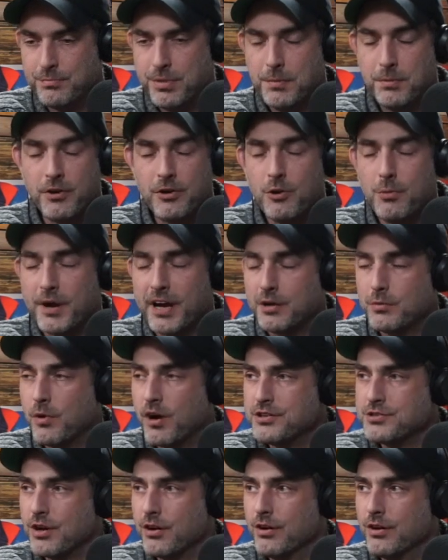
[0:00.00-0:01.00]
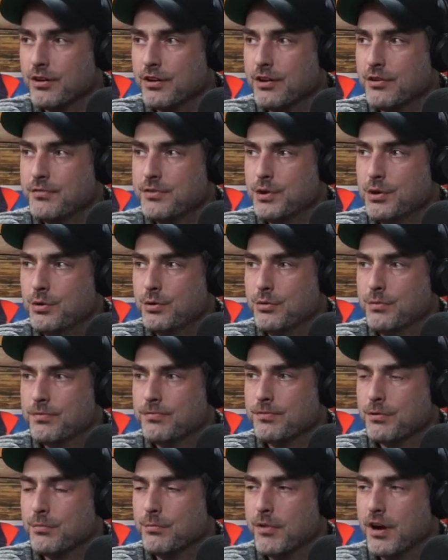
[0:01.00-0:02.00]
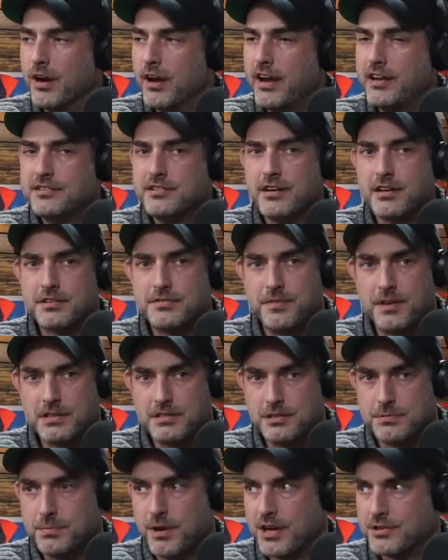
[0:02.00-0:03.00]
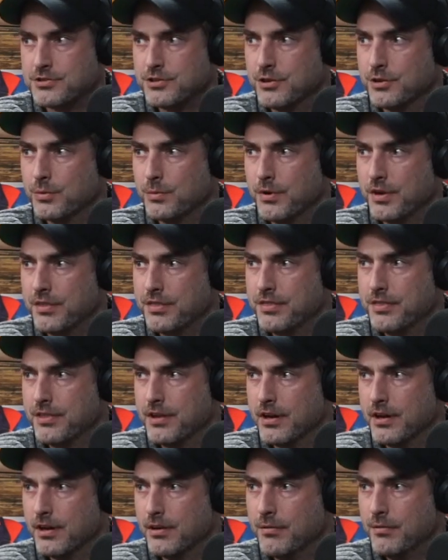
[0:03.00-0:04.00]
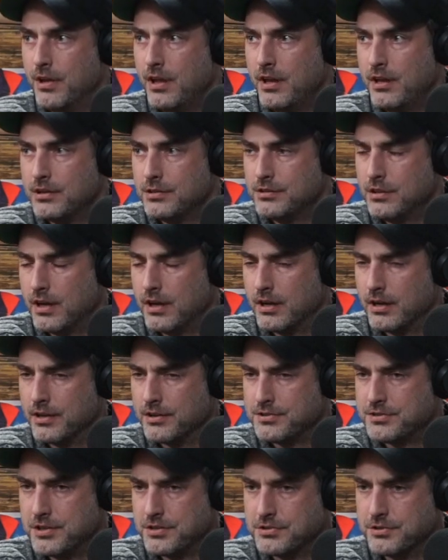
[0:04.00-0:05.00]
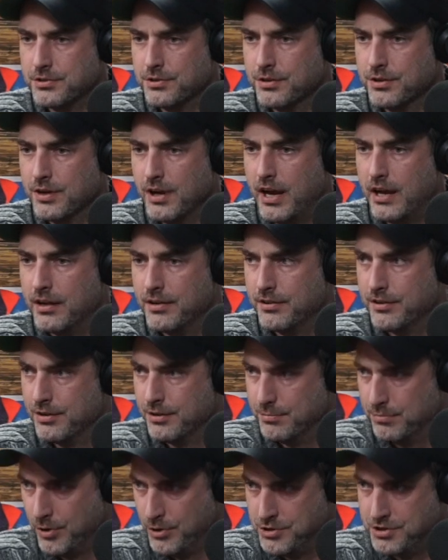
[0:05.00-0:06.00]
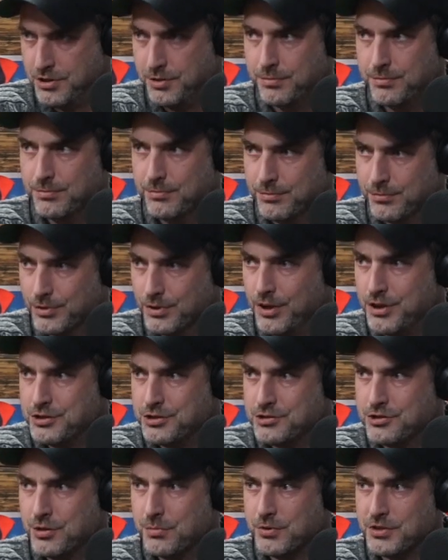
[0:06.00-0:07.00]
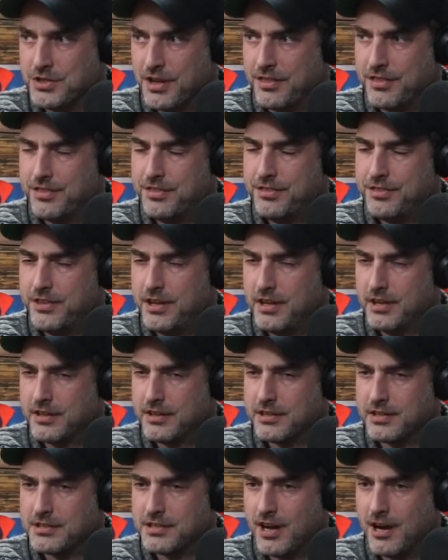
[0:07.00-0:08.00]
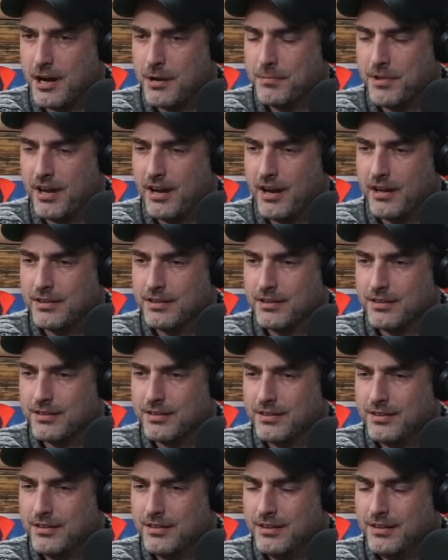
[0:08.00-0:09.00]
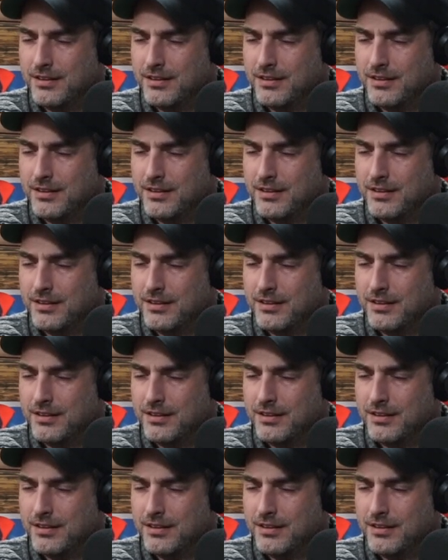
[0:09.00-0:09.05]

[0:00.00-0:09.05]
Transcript: people can go back and watch our interview from ATX Fest this past year with the sister and the burgeoning relationship, which I think at the time that hadn't.